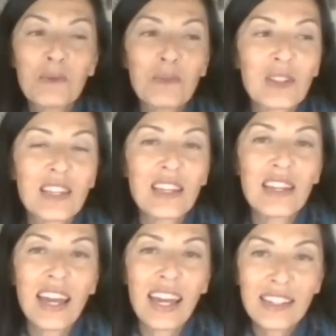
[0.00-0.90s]
the
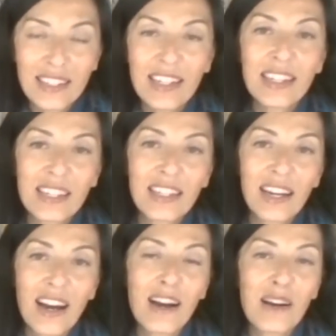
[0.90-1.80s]
antique
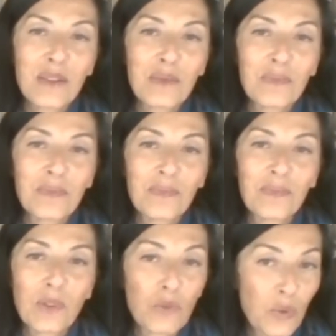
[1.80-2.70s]

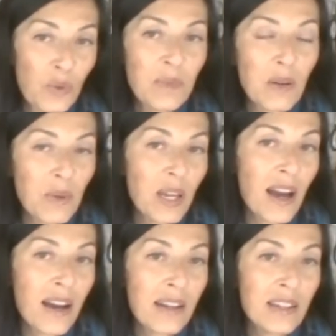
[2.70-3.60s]
room that we
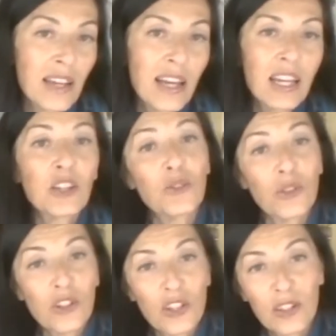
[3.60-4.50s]
had into
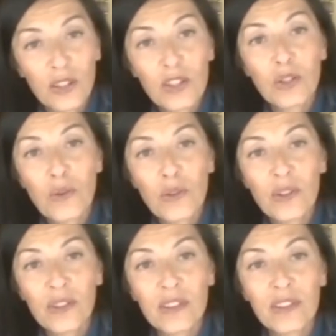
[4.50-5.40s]
a children's
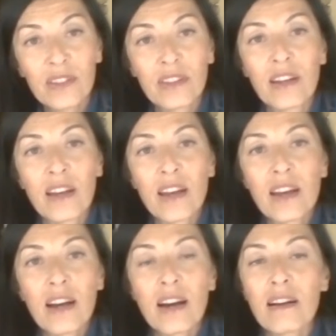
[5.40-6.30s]
corner.
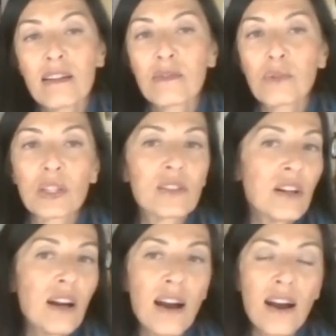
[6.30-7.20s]
We
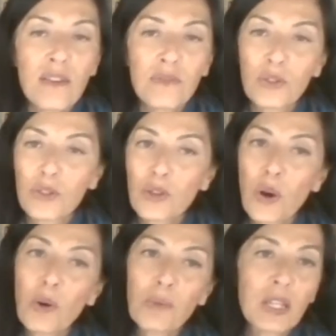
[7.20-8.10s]
still have the
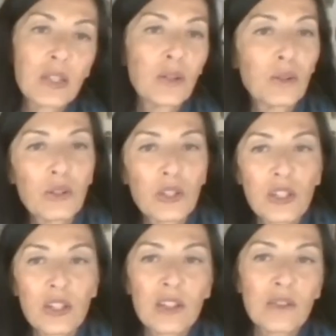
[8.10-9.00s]
soaps and the
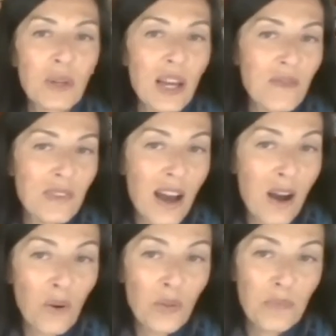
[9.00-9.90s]
lotion. We have
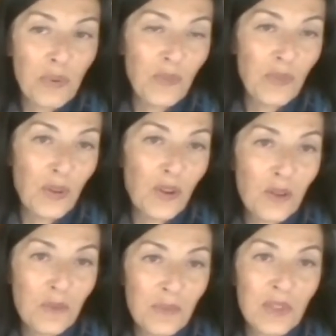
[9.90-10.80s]
now all the
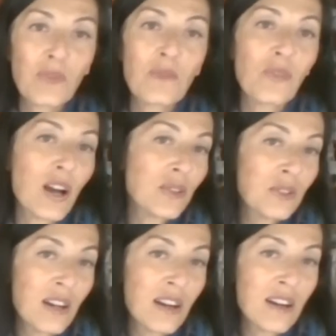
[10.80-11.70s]
perfumes from
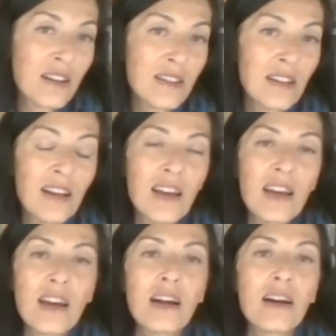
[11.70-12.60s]
Fragonard.
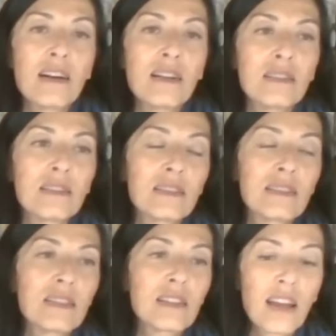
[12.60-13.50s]

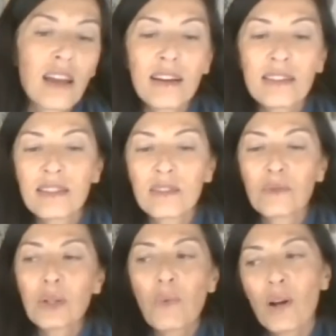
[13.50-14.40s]
Mm-hmm. And
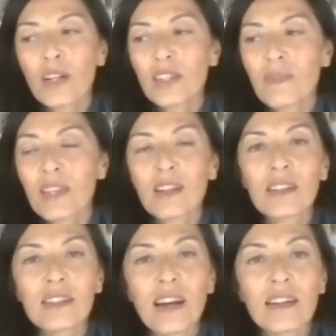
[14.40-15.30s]
we wanted
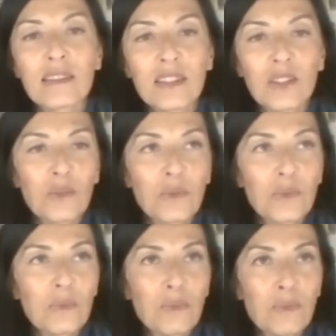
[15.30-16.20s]
something that, you know,
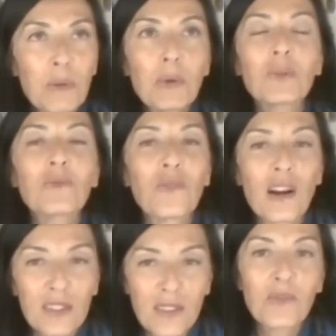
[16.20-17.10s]
people could
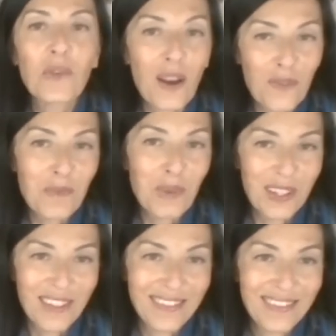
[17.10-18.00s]
find something for
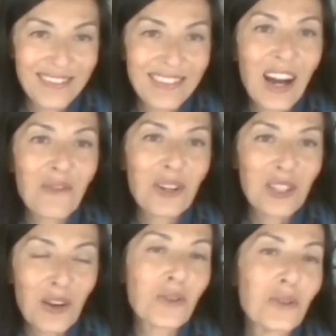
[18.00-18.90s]
everybody. That
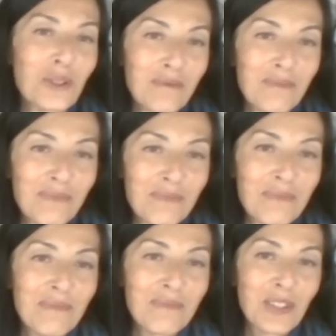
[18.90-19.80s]
was our goal.
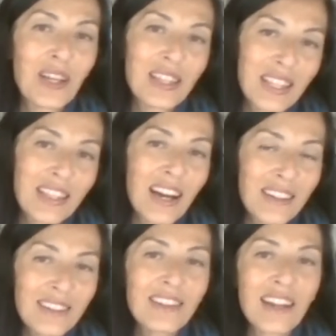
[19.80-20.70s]
So I think that
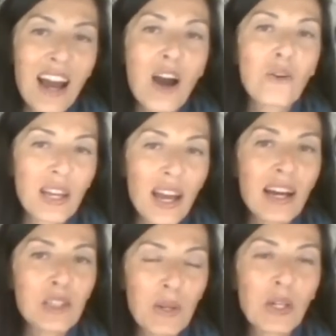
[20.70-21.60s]
now it
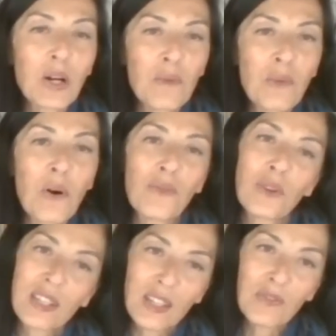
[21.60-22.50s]
has become more of
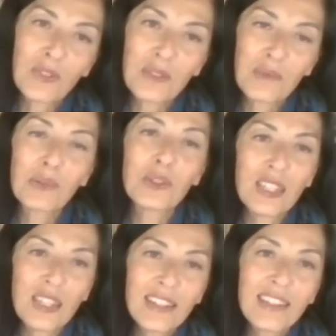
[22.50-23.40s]
a gift
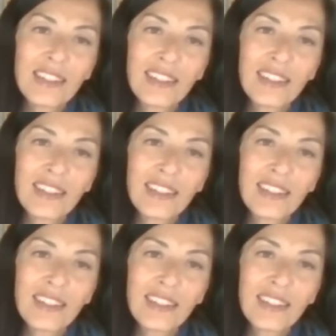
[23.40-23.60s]
boutique